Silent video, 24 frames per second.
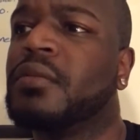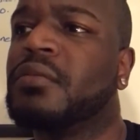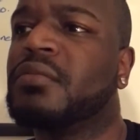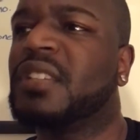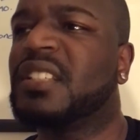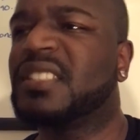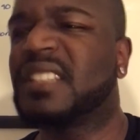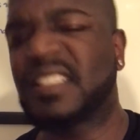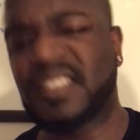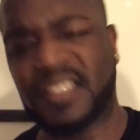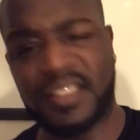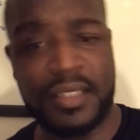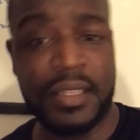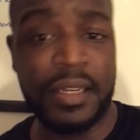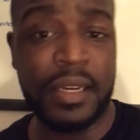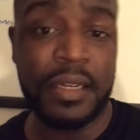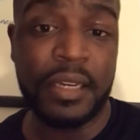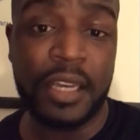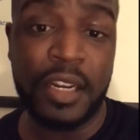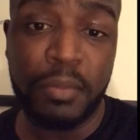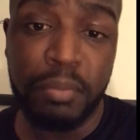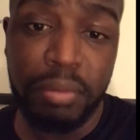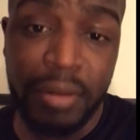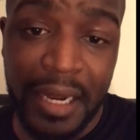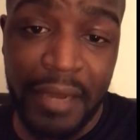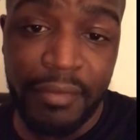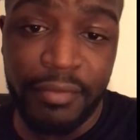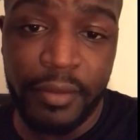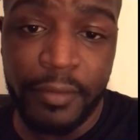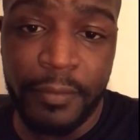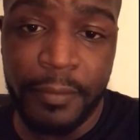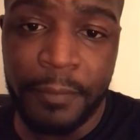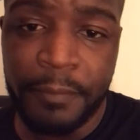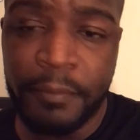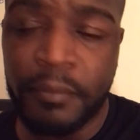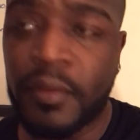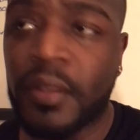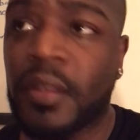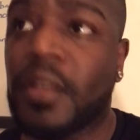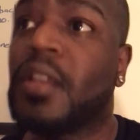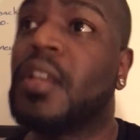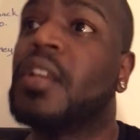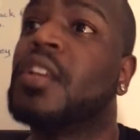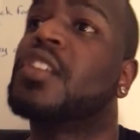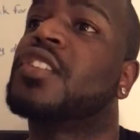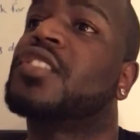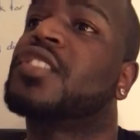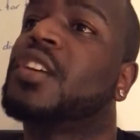Because that's a $10 profit.
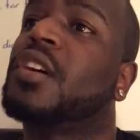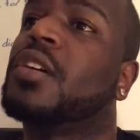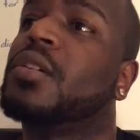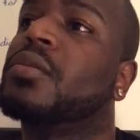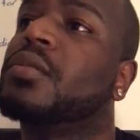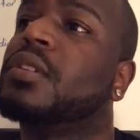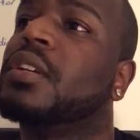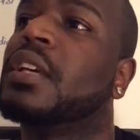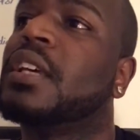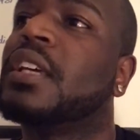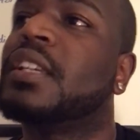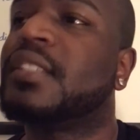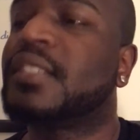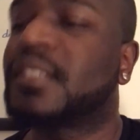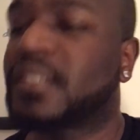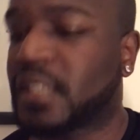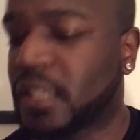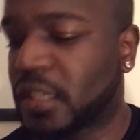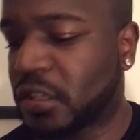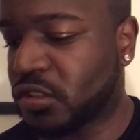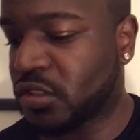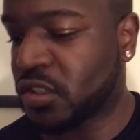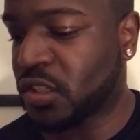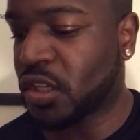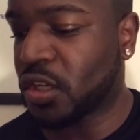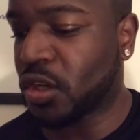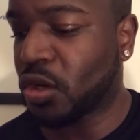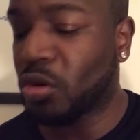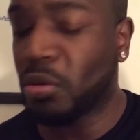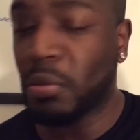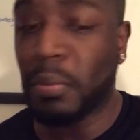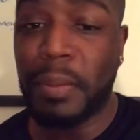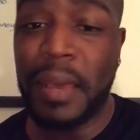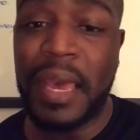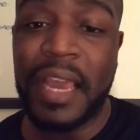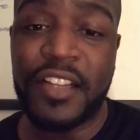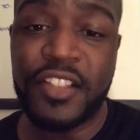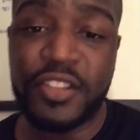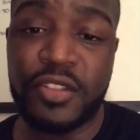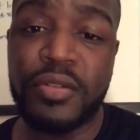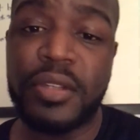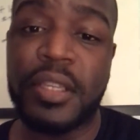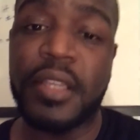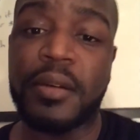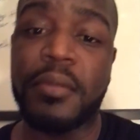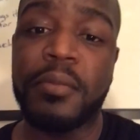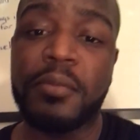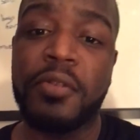So he sells the goat back
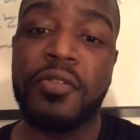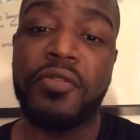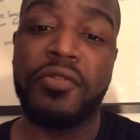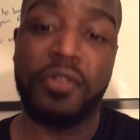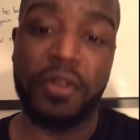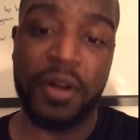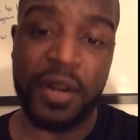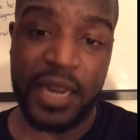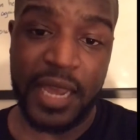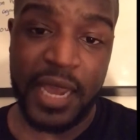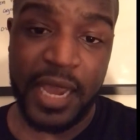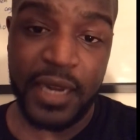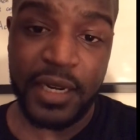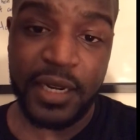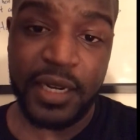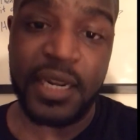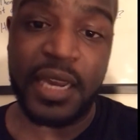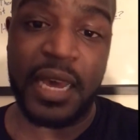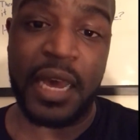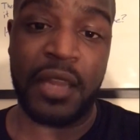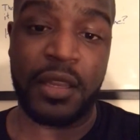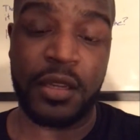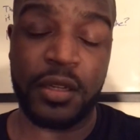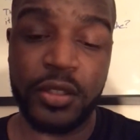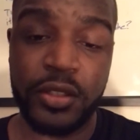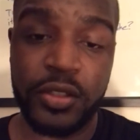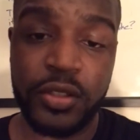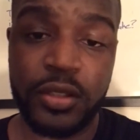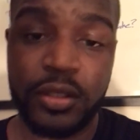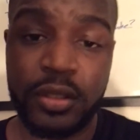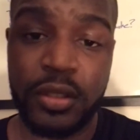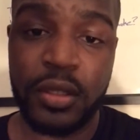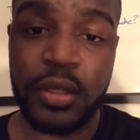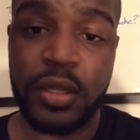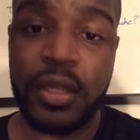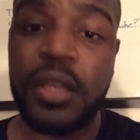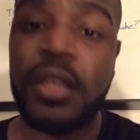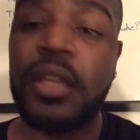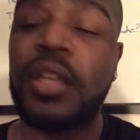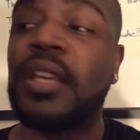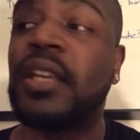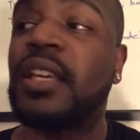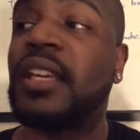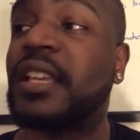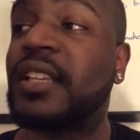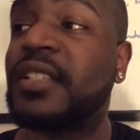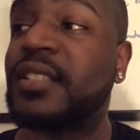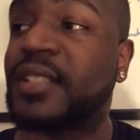to him for $90,
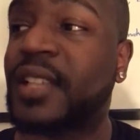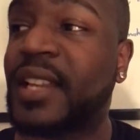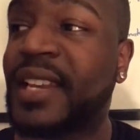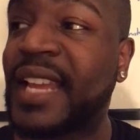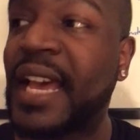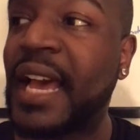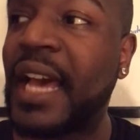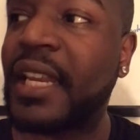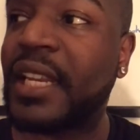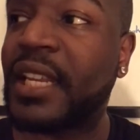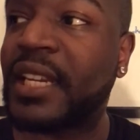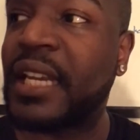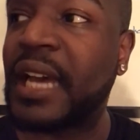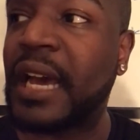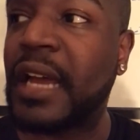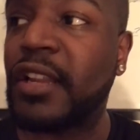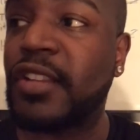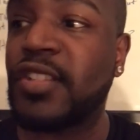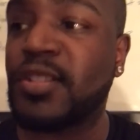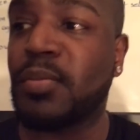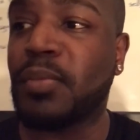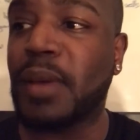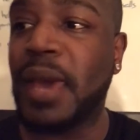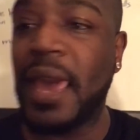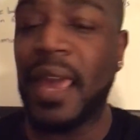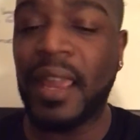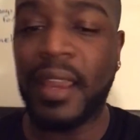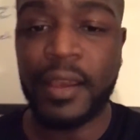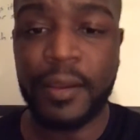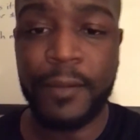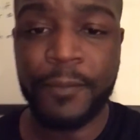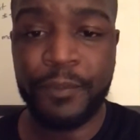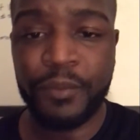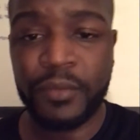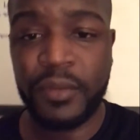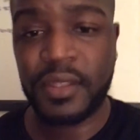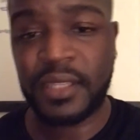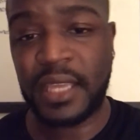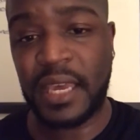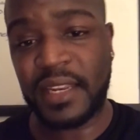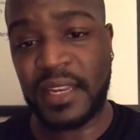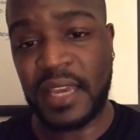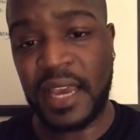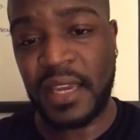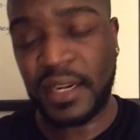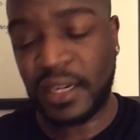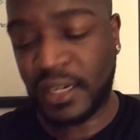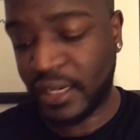gets the $90 back. That
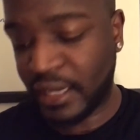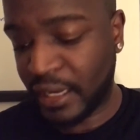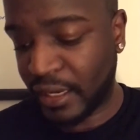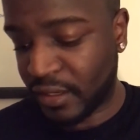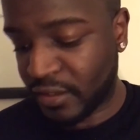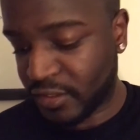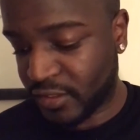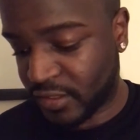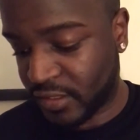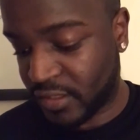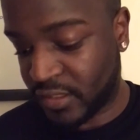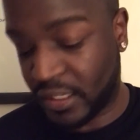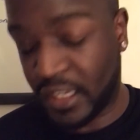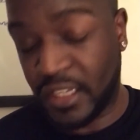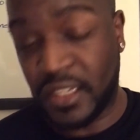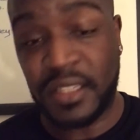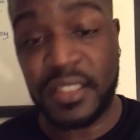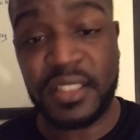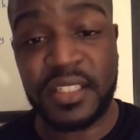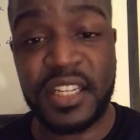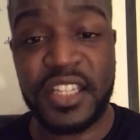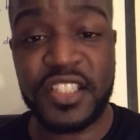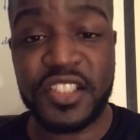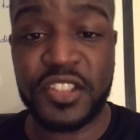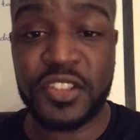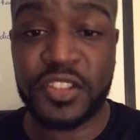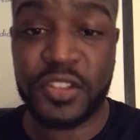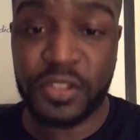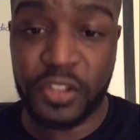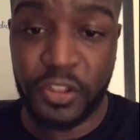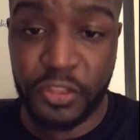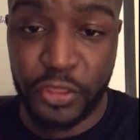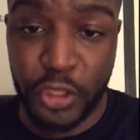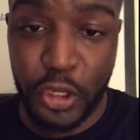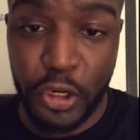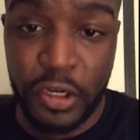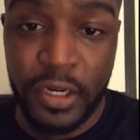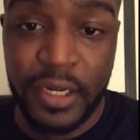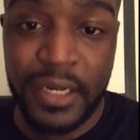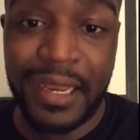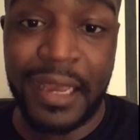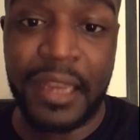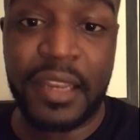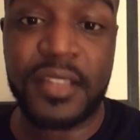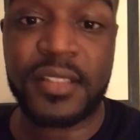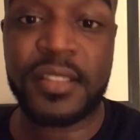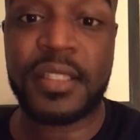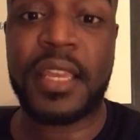$90 is in addition to the
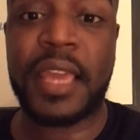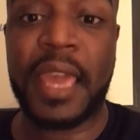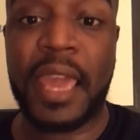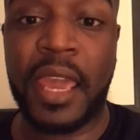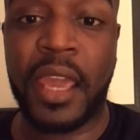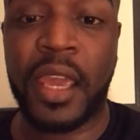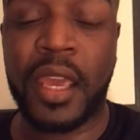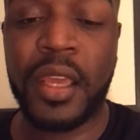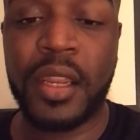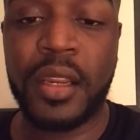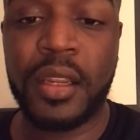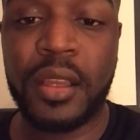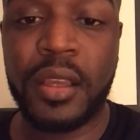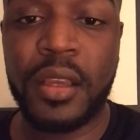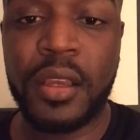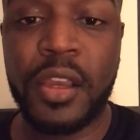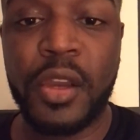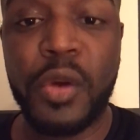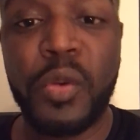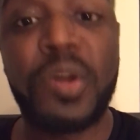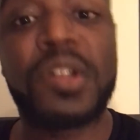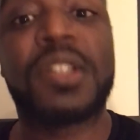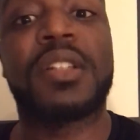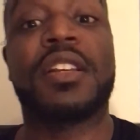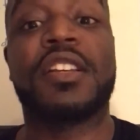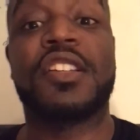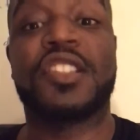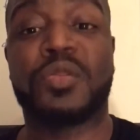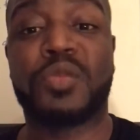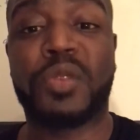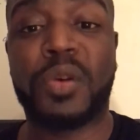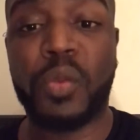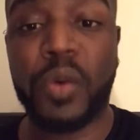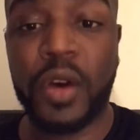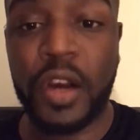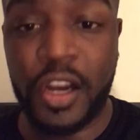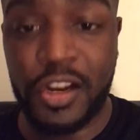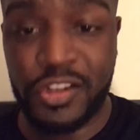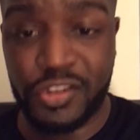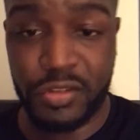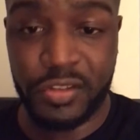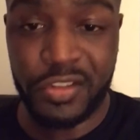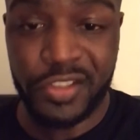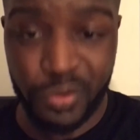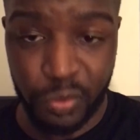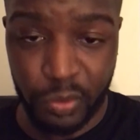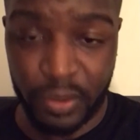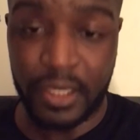$30 he had, which leaves him with
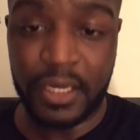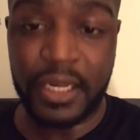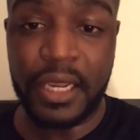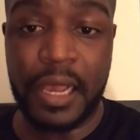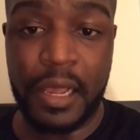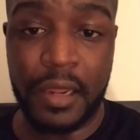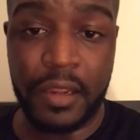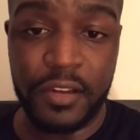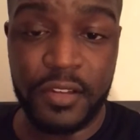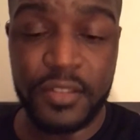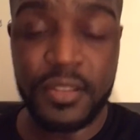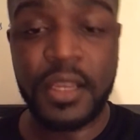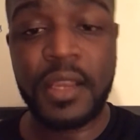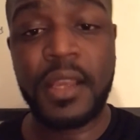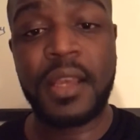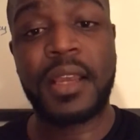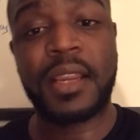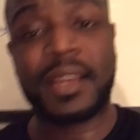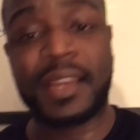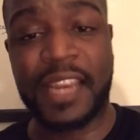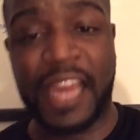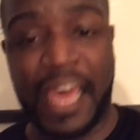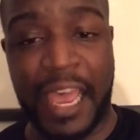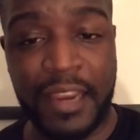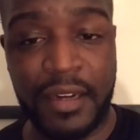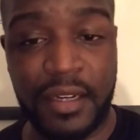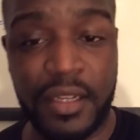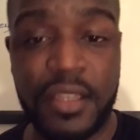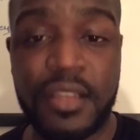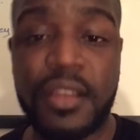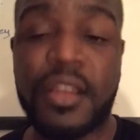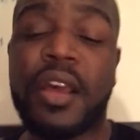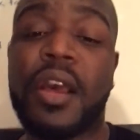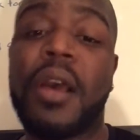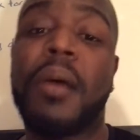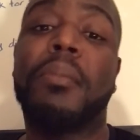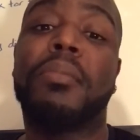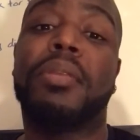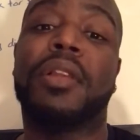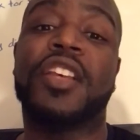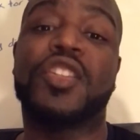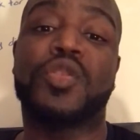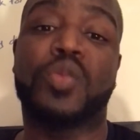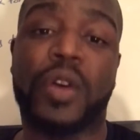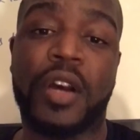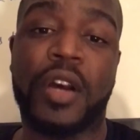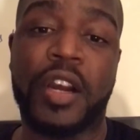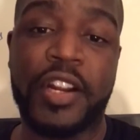$120. 90
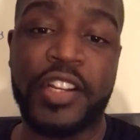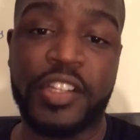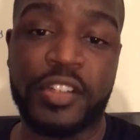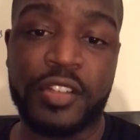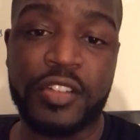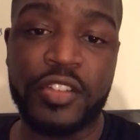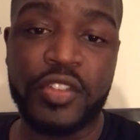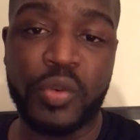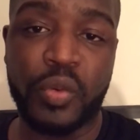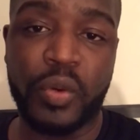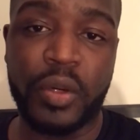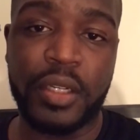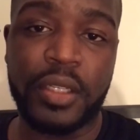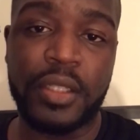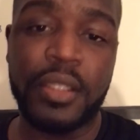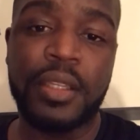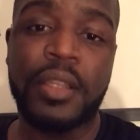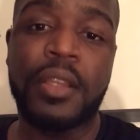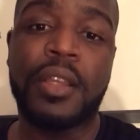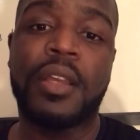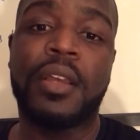plus 120.